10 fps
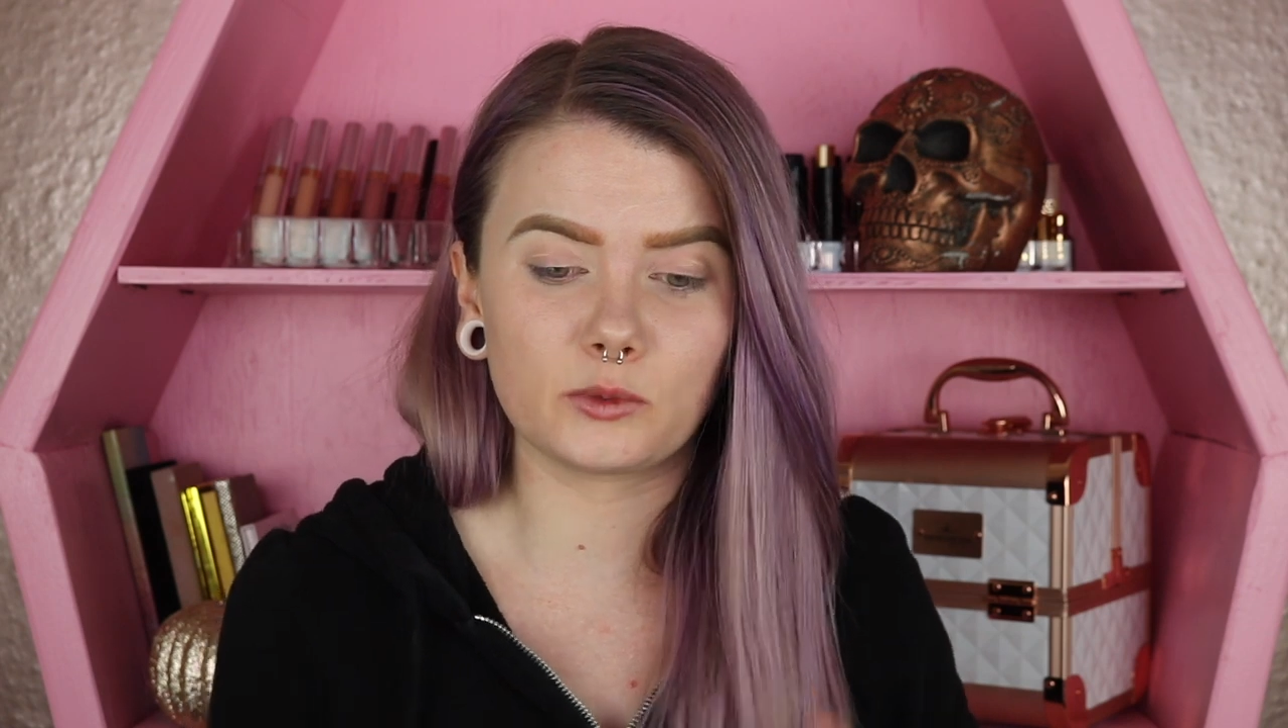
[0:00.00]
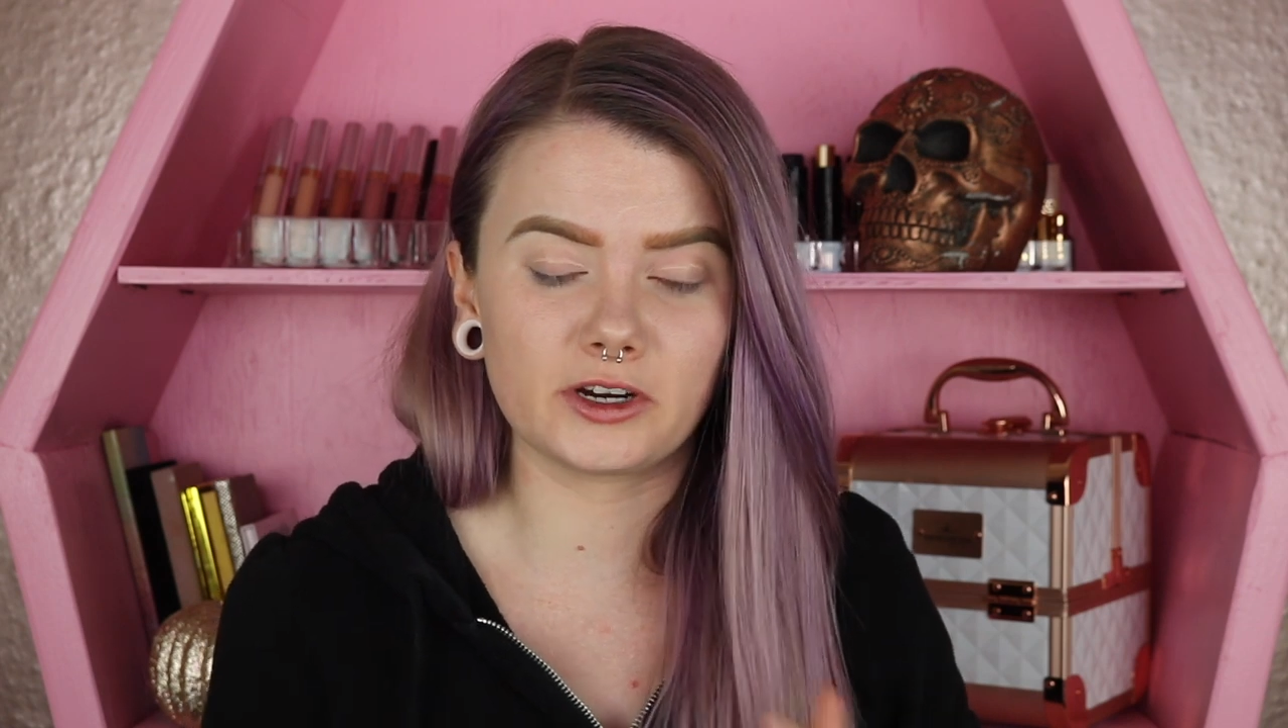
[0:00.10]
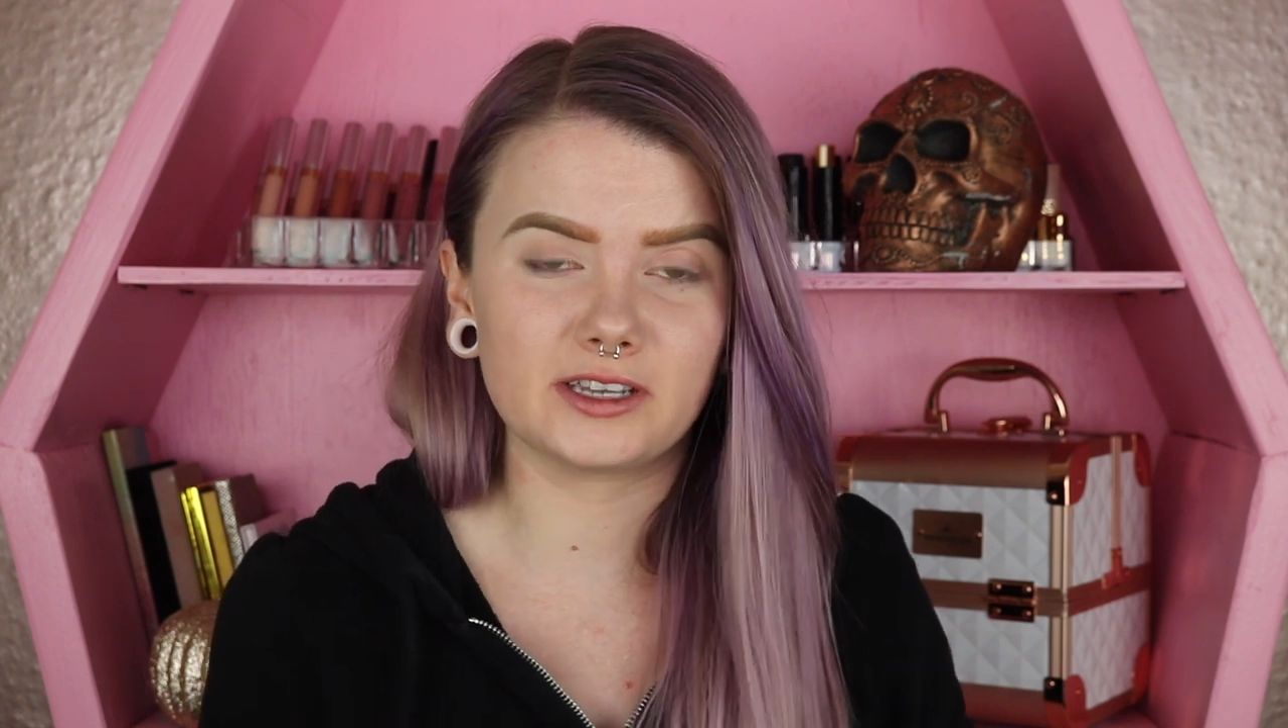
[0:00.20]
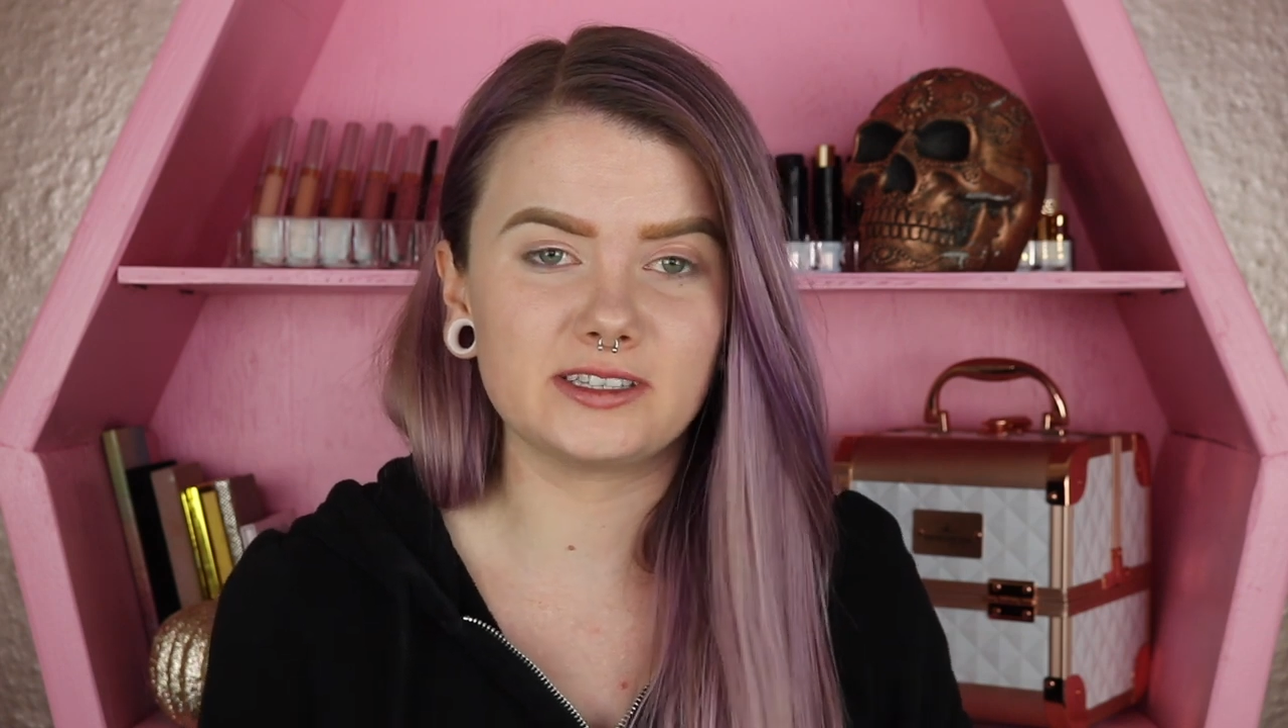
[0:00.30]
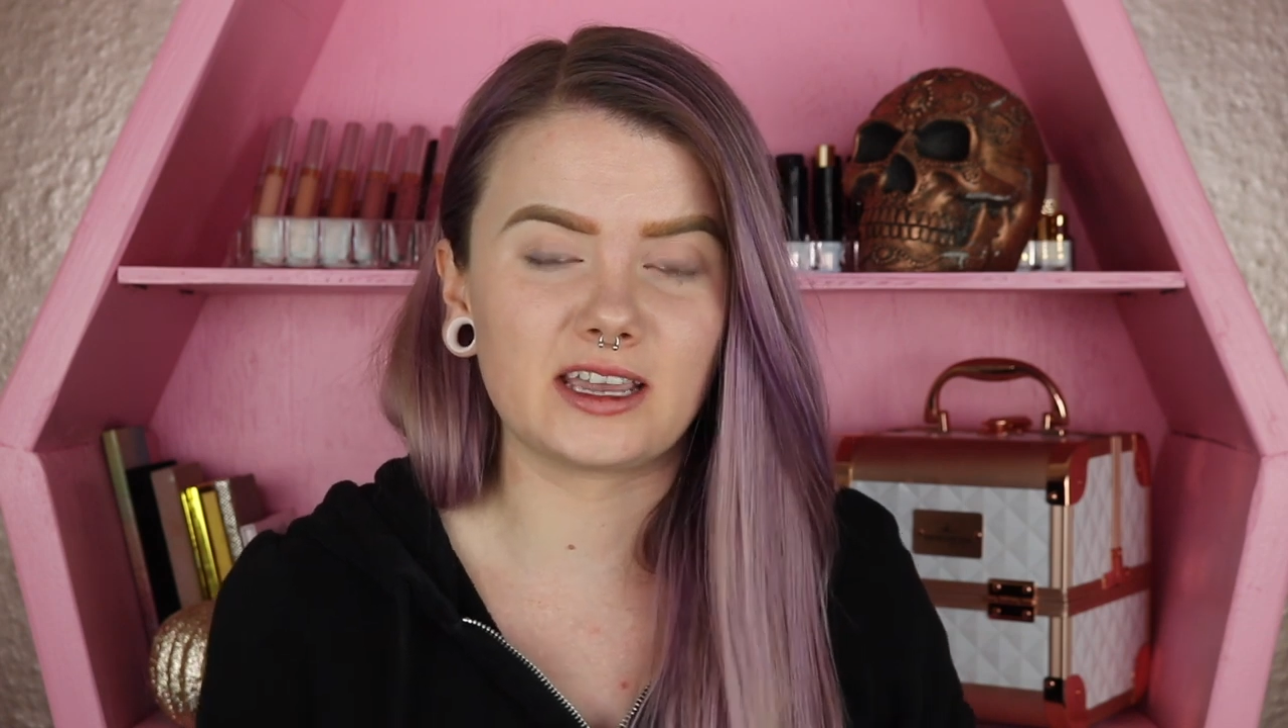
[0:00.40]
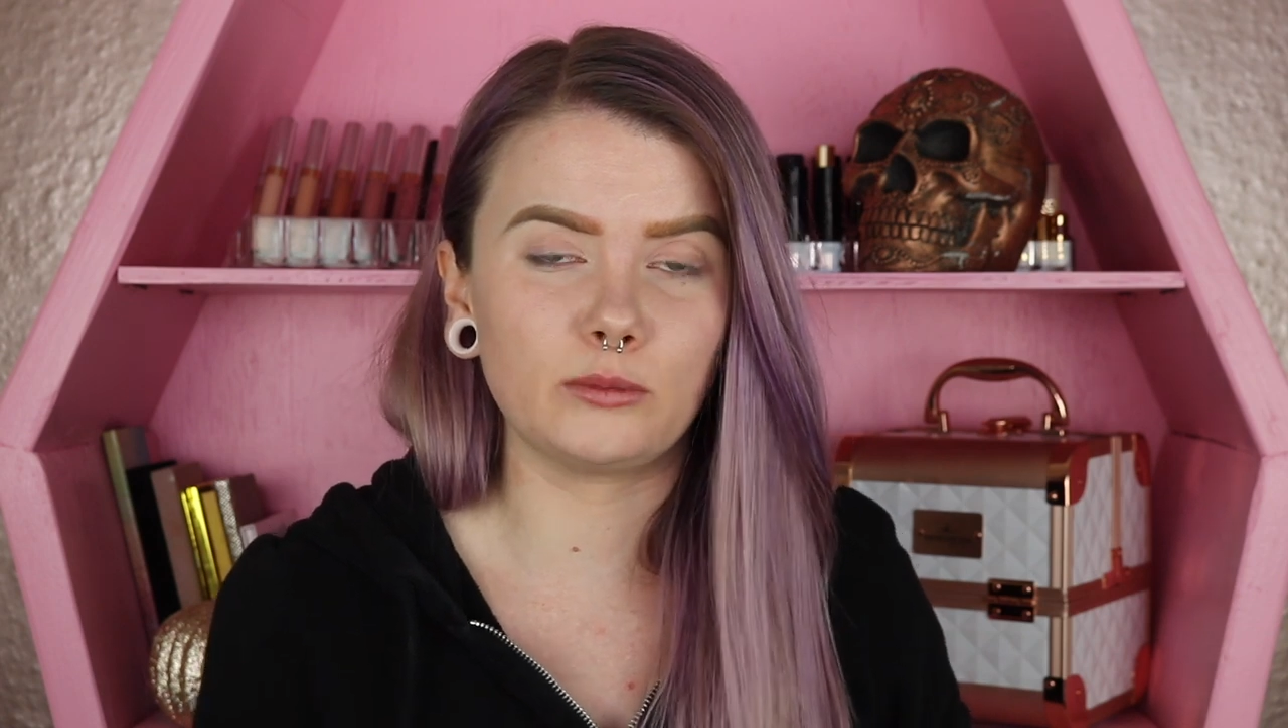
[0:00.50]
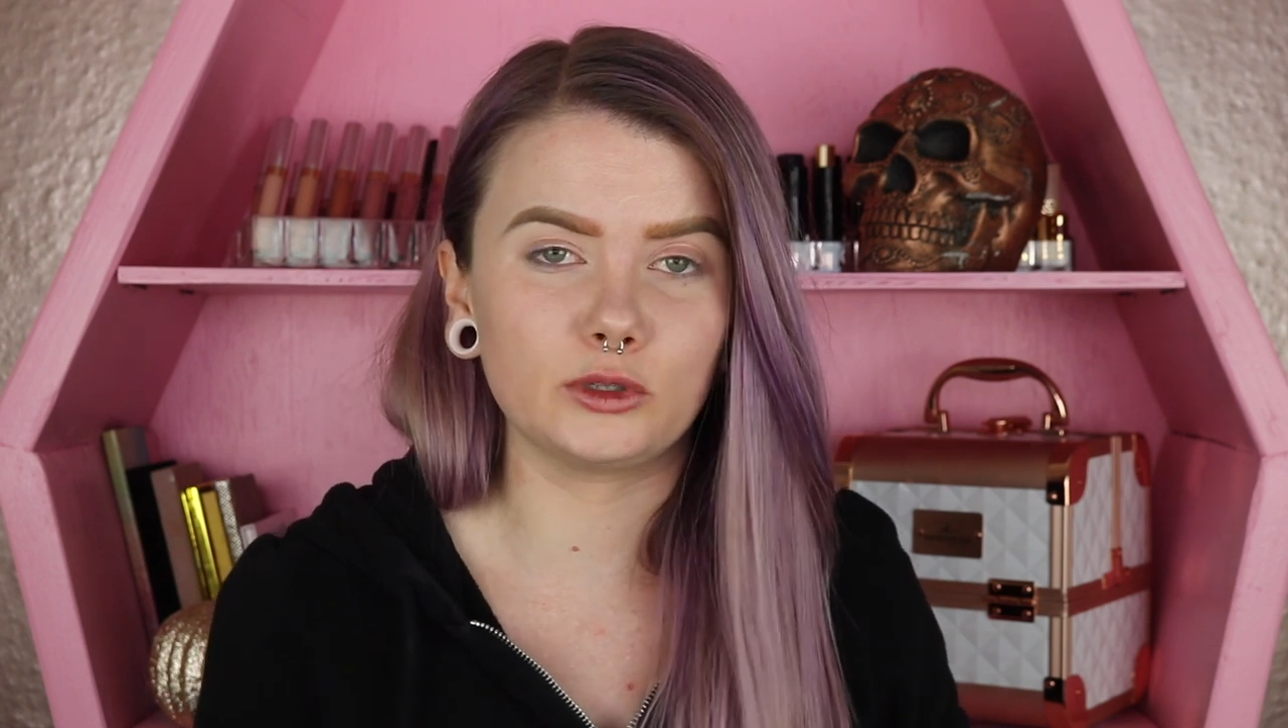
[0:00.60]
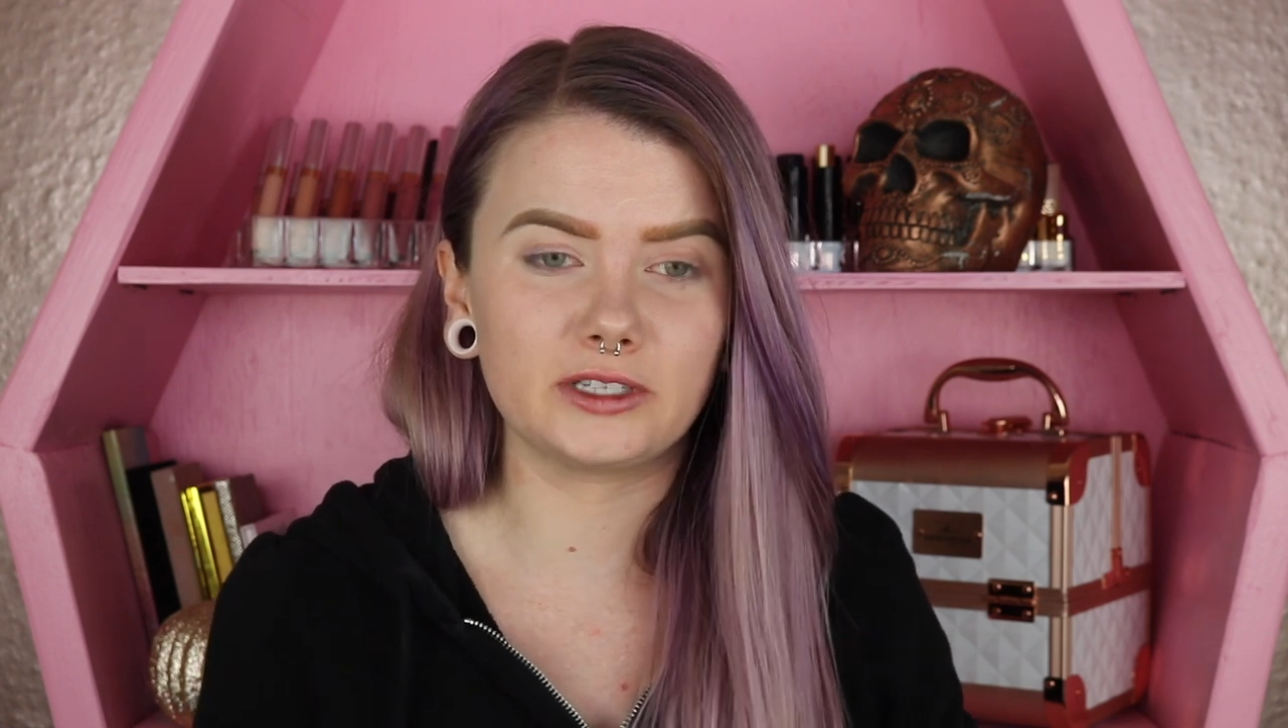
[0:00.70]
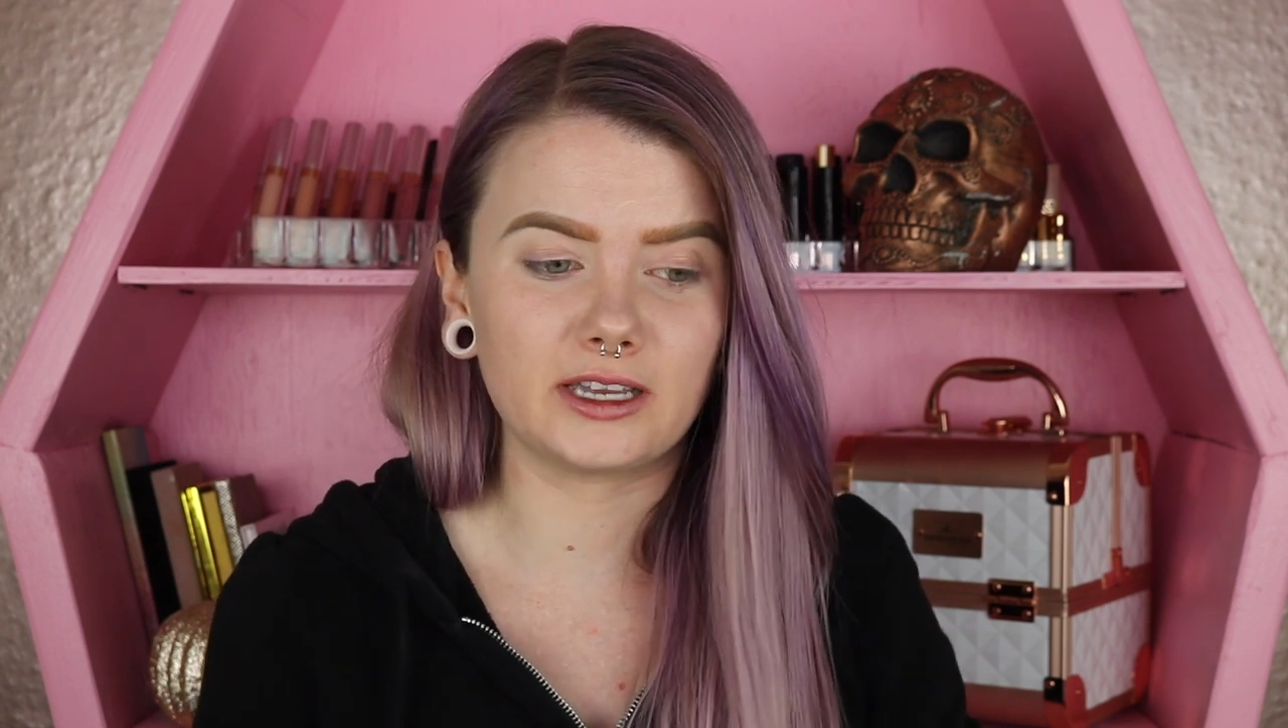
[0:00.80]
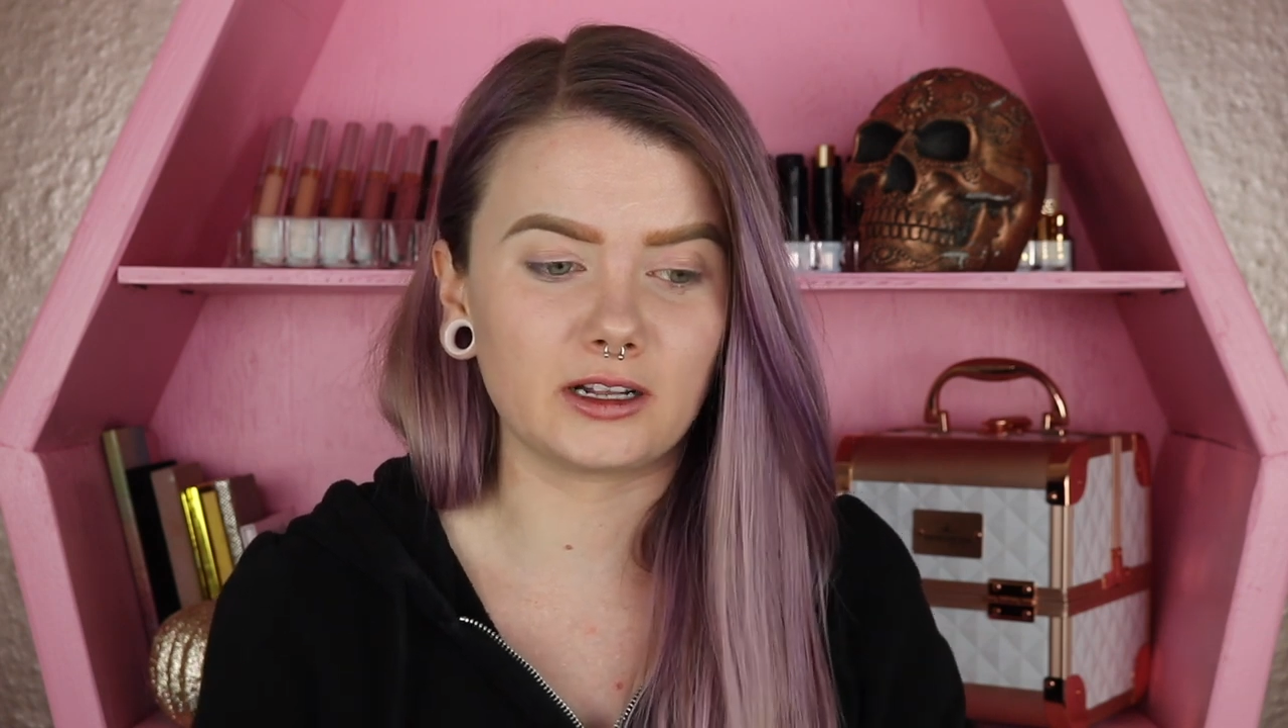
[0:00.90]
where he's able
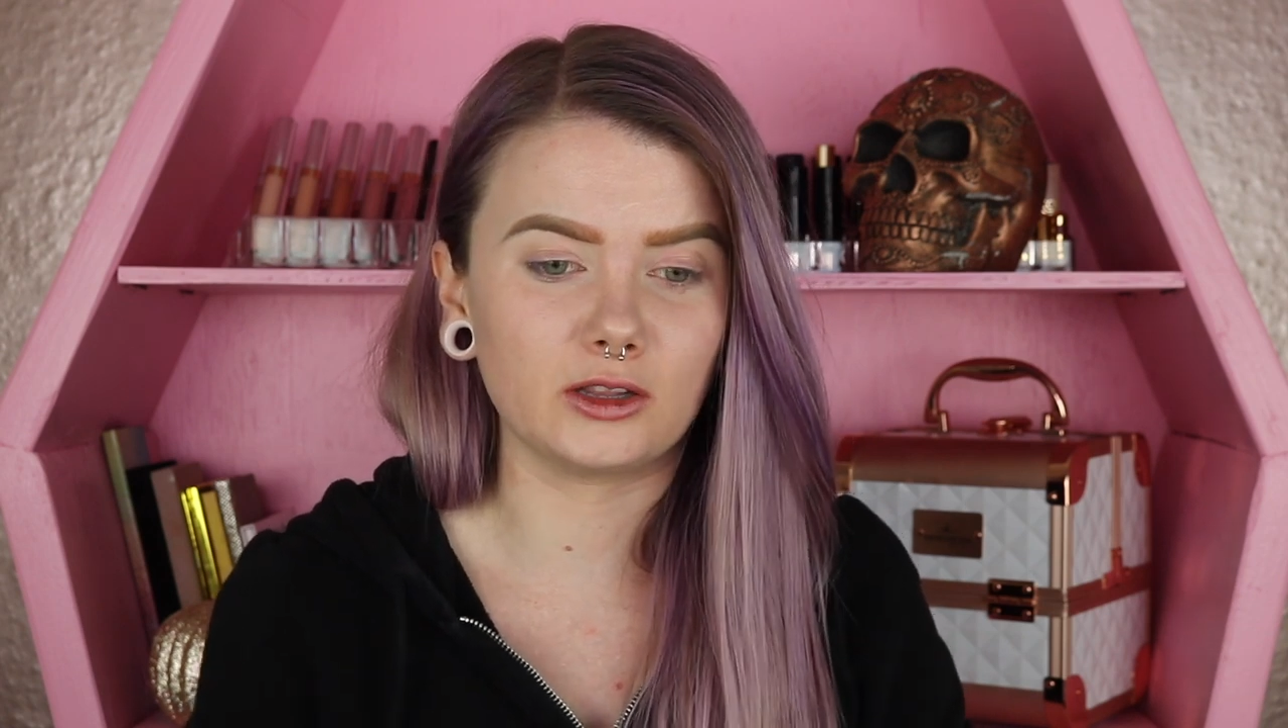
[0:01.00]
to get